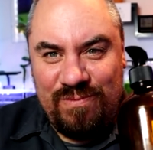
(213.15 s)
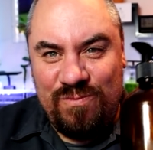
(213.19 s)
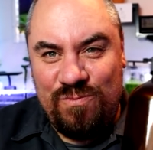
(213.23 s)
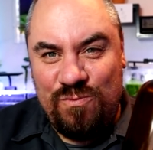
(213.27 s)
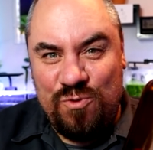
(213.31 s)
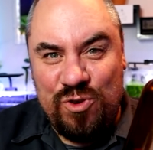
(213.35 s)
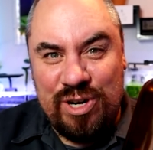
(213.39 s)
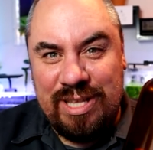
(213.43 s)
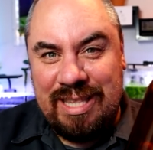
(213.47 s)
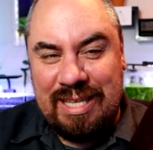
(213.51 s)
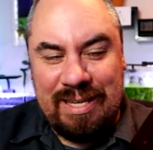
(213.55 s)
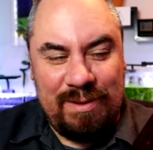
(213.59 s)

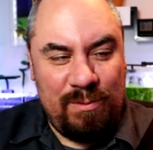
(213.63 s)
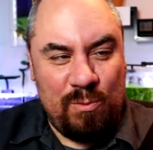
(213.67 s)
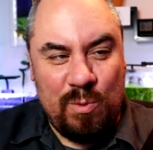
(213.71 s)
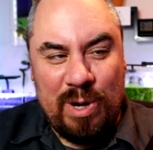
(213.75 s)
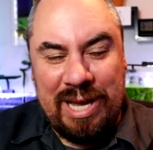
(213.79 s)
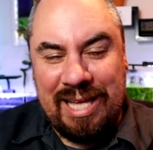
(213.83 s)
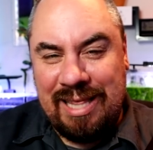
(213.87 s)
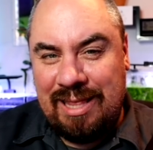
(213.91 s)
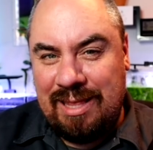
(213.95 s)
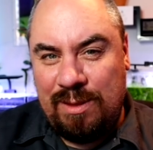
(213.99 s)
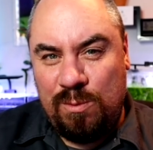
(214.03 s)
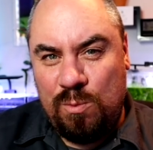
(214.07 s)
really
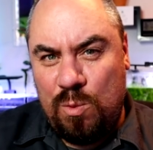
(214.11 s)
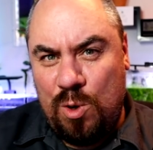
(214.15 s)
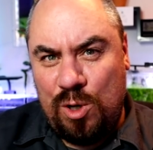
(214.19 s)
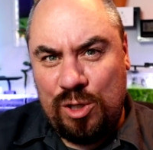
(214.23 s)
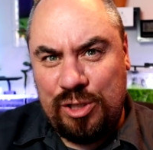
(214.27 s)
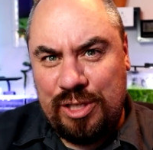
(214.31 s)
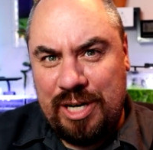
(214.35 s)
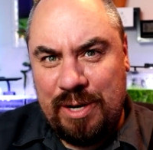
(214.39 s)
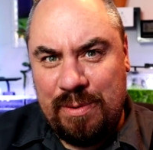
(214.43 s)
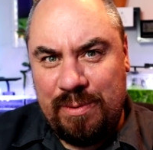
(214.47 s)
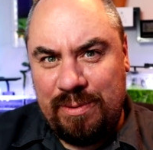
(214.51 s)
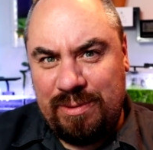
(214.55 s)
well
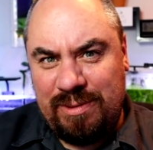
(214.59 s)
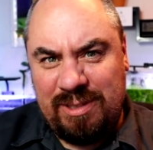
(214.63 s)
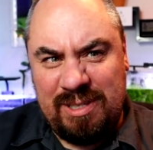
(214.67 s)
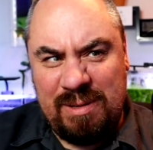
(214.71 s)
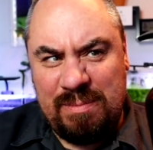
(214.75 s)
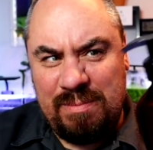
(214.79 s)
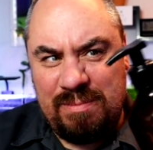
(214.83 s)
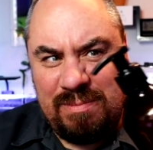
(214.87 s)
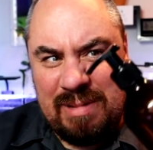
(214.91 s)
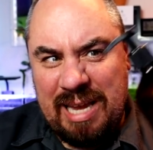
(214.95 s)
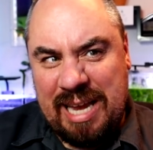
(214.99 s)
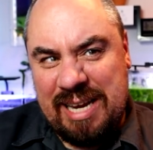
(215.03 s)
wash out
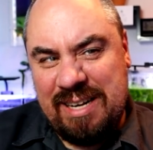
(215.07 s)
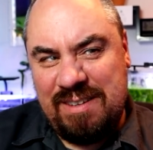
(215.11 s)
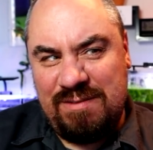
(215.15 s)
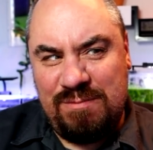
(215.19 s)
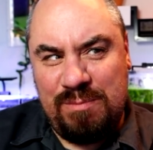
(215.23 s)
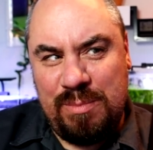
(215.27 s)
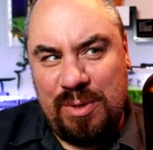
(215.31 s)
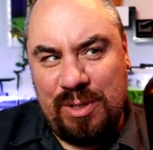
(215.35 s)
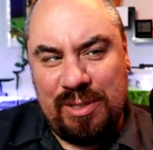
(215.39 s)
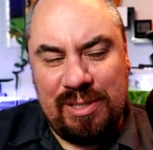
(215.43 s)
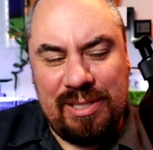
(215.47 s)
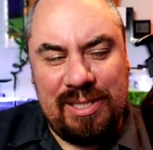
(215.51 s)
some kind
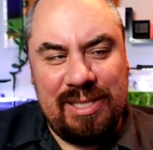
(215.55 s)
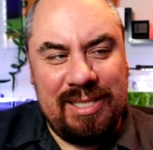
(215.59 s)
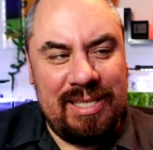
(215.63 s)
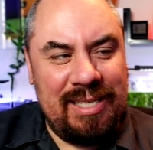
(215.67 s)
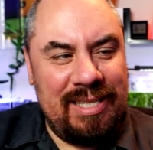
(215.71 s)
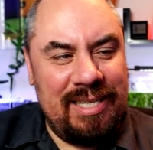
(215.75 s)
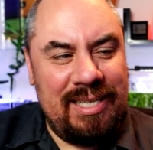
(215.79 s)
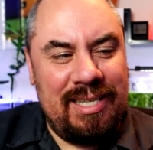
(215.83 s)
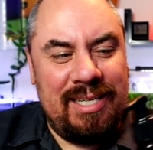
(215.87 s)
of bottle.